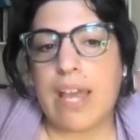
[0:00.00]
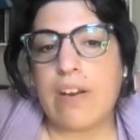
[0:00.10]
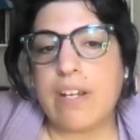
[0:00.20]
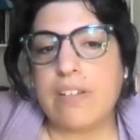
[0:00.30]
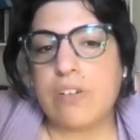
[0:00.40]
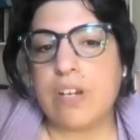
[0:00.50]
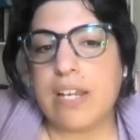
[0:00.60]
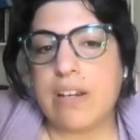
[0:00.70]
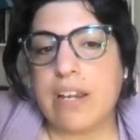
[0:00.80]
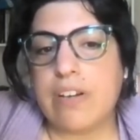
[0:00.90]
Aries or
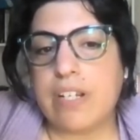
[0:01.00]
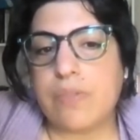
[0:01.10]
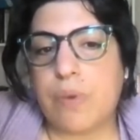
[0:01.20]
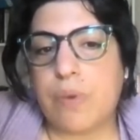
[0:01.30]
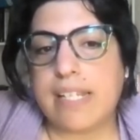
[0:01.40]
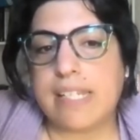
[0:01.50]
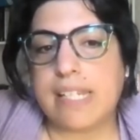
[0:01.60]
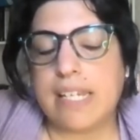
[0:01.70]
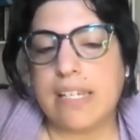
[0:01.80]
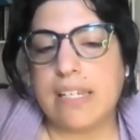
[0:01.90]
Aries
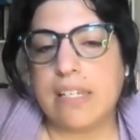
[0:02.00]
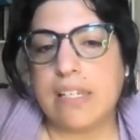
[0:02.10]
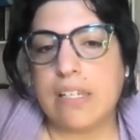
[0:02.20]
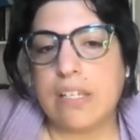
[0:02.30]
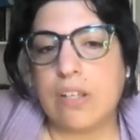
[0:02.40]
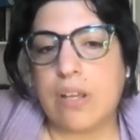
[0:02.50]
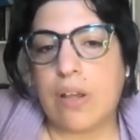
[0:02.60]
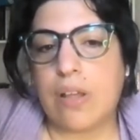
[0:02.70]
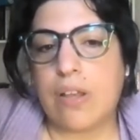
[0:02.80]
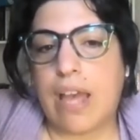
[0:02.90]
rising,
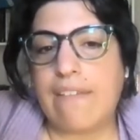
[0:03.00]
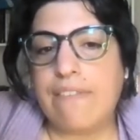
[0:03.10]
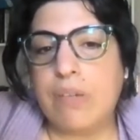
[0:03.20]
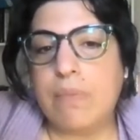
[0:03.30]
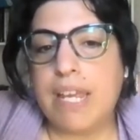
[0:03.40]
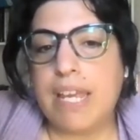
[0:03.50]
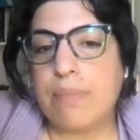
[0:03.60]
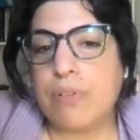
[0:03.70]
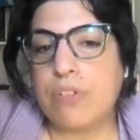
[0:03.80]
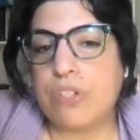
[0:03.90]
have you been
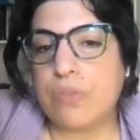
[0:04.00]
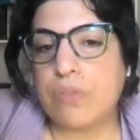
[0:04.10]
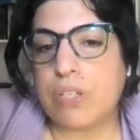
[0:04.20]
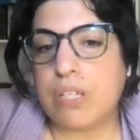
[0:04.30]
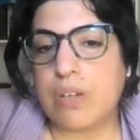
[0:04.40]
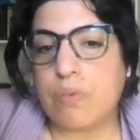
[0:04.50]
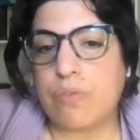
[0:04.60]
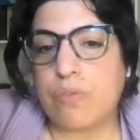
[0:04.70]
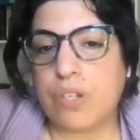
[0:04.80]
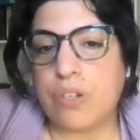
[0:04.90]
able to really
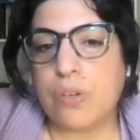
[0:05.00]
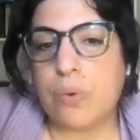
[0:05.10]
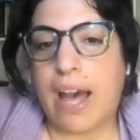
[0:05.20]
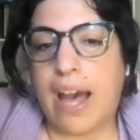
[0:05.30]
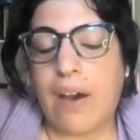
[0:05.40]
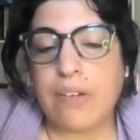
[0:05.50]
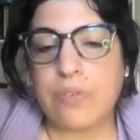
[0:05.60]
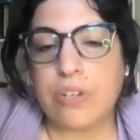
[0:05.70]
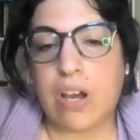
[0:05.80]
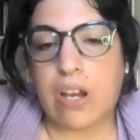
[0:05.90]
review how
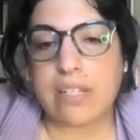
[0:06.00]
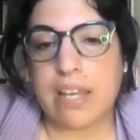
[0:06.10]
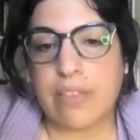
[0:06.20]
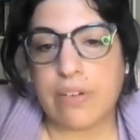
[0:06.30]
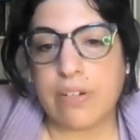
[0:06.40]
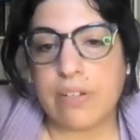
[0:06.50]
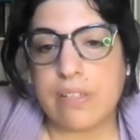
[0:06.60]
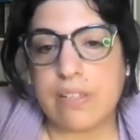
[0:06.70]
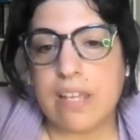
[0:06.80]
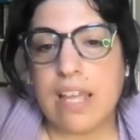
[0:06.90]
you talk to
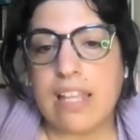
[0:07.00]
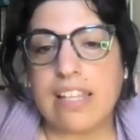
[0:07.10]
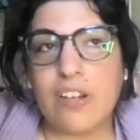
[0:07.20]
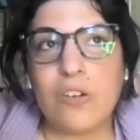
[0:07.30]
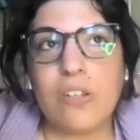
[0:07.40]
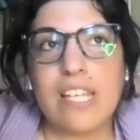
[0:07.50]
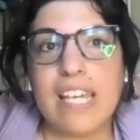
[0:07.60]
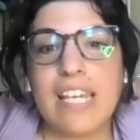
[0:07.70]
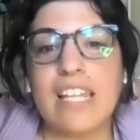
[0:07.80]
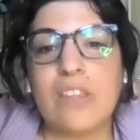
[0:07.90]
others?
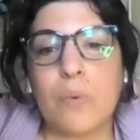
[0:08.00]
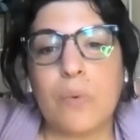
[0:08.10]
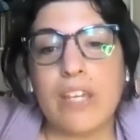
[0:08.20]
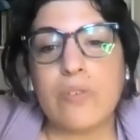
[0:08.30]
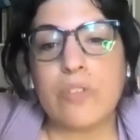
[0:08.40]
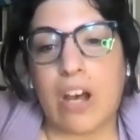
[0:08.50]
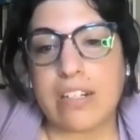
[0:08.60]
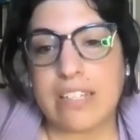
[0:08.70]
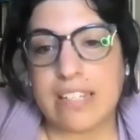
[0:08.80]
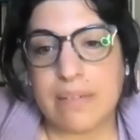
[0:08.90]
Literally the way you talk
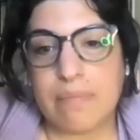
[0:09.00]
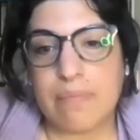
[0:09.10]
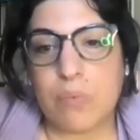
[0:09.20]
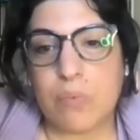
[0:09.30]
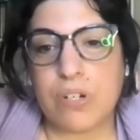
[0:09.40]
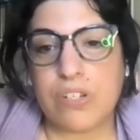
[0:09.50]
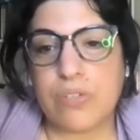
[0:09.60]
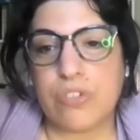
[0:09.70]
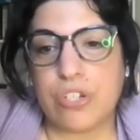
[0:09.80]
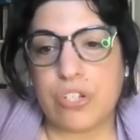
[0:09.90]
to them, the words
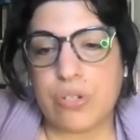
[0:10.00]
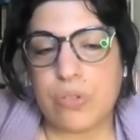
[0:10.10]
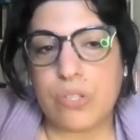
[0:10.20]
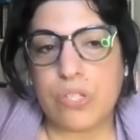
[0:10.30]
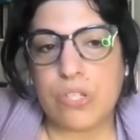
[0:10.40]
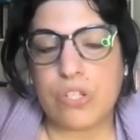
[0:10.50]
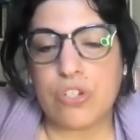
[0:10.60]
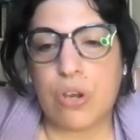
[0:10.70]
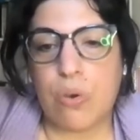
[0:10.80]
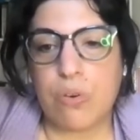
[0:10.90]
you choose, the
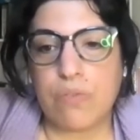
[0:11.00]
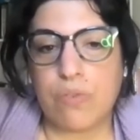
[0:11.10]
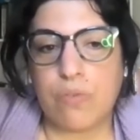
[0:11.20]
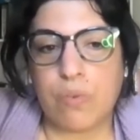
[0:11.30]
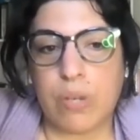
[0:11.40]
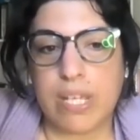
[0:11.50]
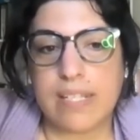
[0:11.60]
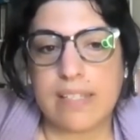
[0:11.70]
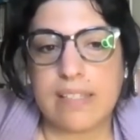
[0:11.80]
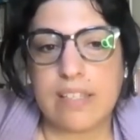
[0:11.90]
tone of your
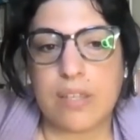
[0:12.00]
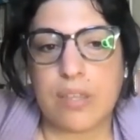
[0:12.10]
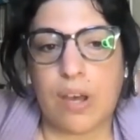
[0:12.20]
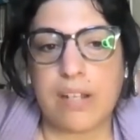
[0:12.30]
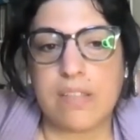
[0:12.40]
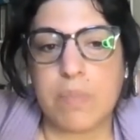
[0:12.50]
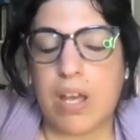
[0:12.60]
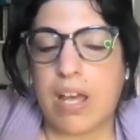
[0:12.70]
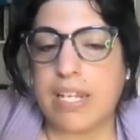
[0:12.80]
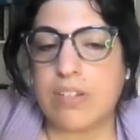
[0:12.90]
voice, the thoughts
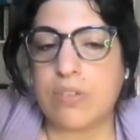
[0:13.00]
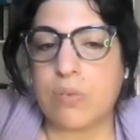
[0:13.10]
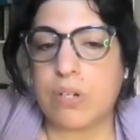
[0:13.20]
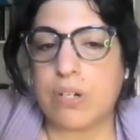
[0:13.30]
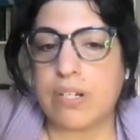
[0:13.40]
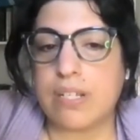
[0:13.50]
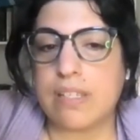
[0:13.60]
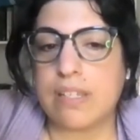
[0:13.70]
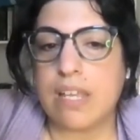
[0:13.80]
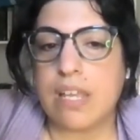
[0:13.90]
behind the words.